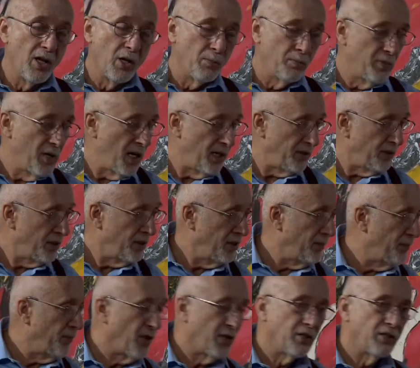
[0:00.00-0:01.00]
But,
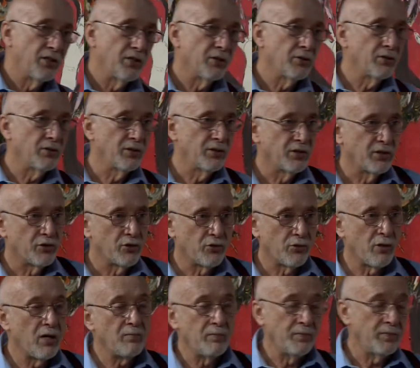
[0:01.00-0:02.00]
you know,
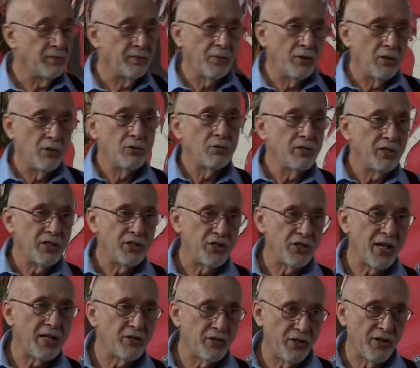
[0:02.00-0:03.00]
Trump only
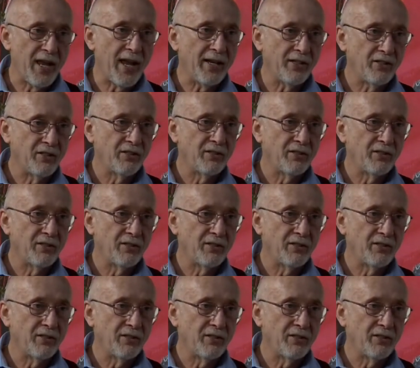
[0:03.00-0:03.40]
says that.